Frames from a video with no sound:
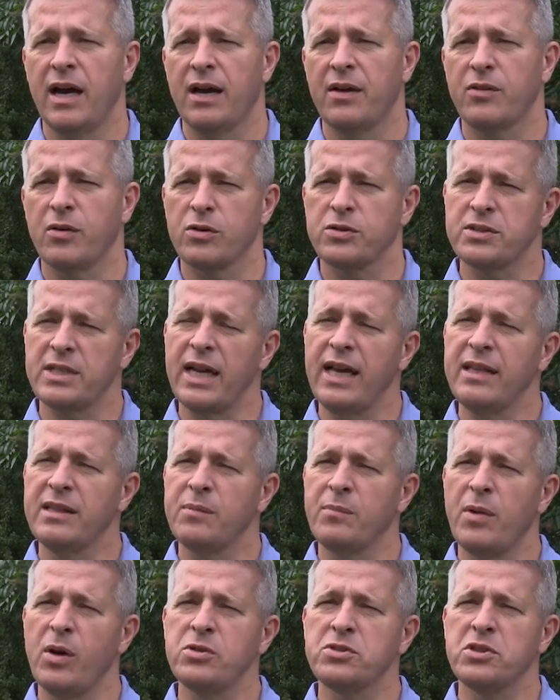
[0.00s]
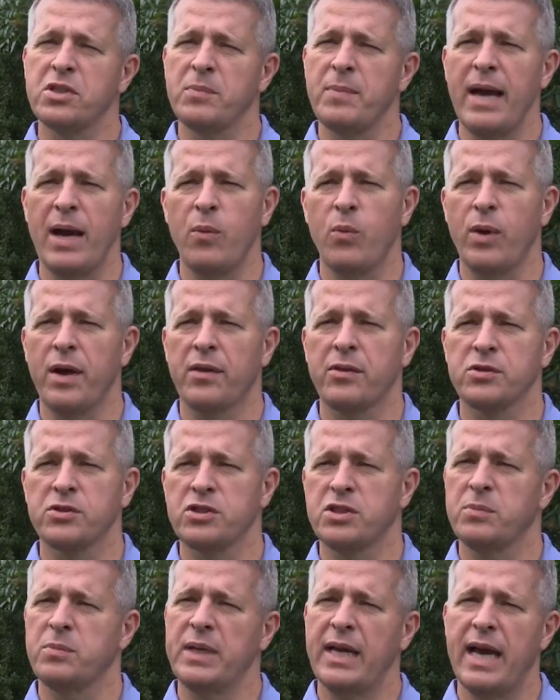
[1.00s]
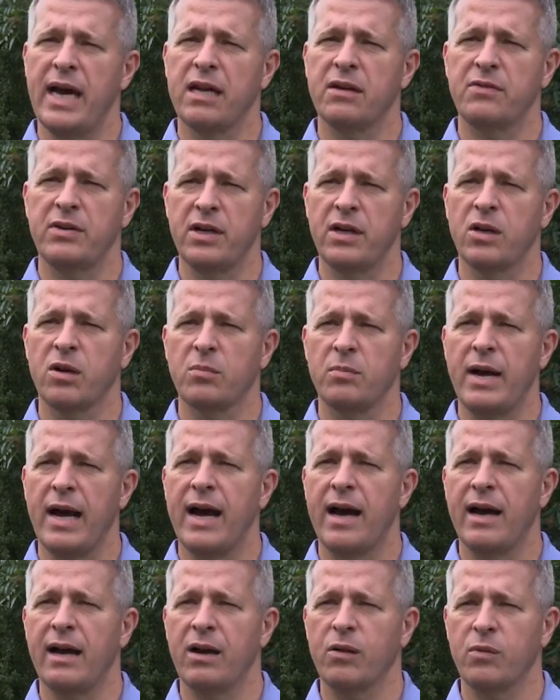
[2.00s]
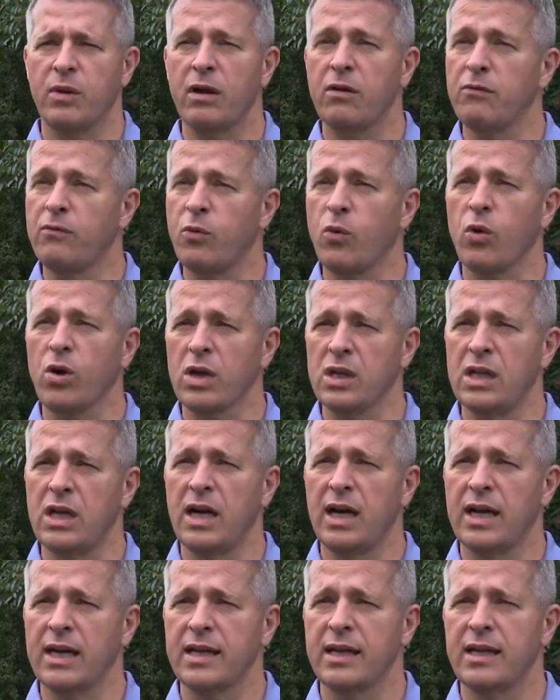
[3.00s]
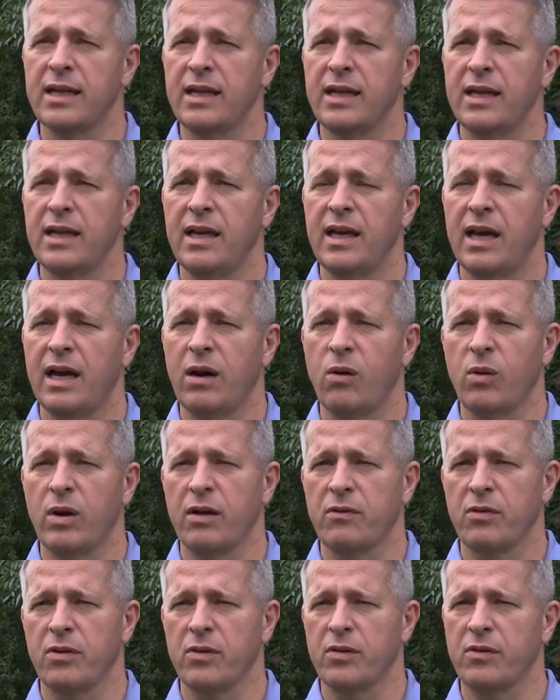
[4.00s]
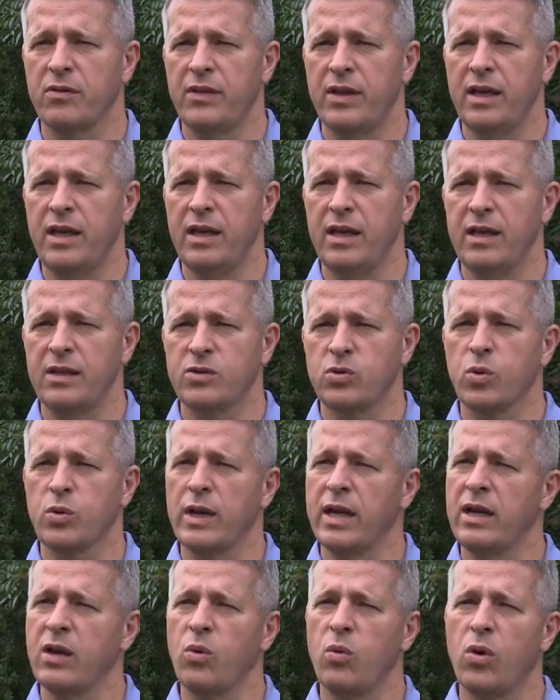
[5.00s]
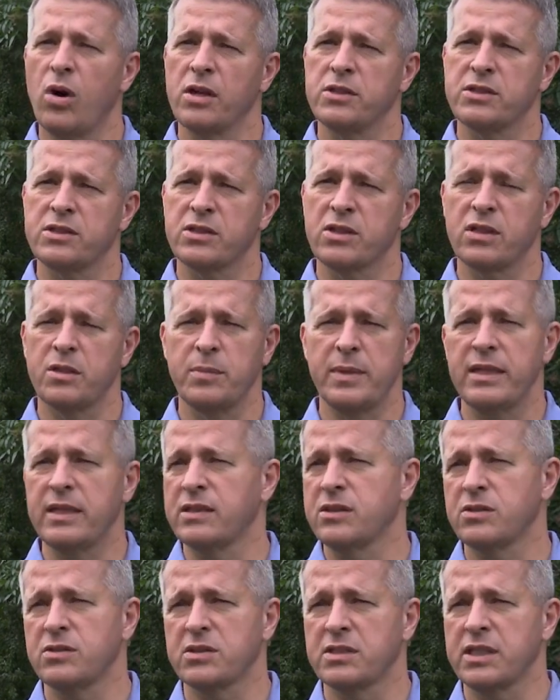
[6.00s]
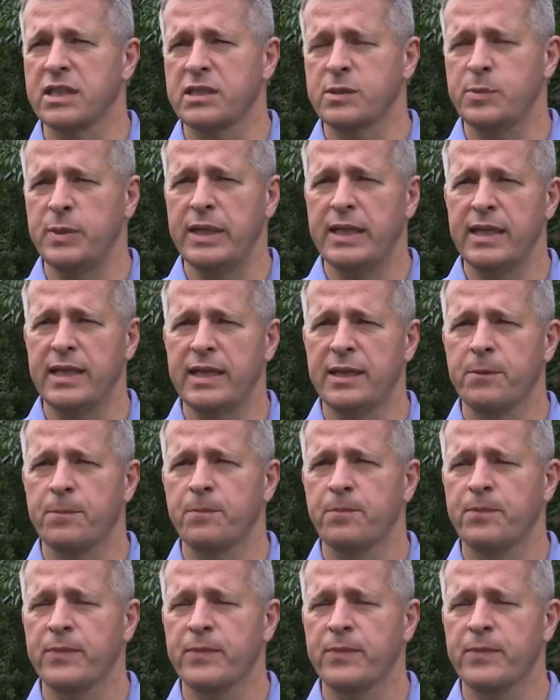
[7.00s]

They're saying that most of the bad weather should be out of here by around 4 o'clock. However, the tornado watch is going to be until 6 p.m.